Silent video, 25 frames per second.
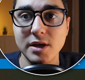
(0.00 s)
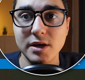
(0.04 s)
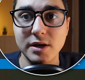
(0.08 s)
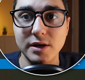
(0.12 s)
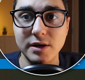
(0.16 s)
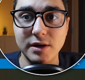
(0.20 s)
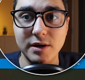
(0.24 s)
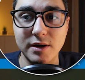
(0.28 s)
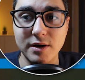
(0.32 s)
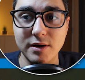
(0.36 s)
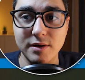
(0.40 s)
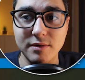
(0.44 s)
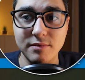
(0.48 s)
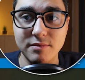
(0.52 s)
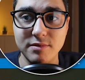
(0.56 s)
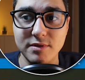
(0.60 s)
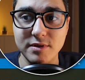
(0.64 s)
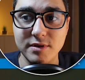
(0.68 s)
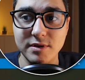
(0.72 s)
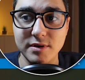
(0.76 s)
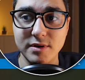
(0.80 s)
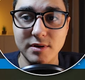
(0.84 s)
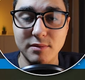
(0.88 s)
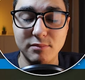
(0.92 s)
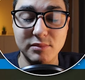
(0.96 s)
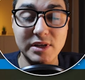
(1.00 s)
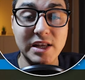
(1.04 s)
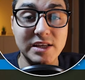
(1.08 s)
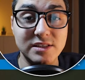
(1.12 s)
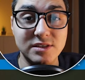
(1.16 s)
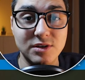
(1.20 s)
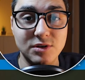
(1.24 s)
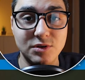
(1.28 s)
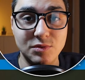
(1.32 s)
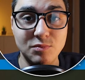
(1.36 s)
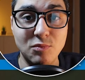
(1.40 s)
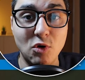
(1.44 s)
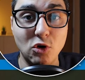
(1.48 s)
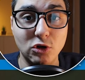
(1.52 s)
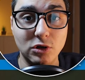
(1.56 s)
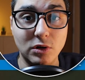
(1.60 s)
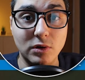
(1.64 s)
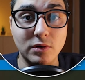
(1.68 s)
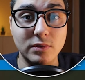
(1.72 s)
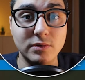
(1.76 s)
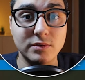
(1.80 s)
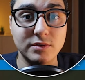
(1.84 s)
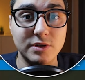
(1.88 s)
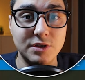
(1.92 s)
the Blazored Modal,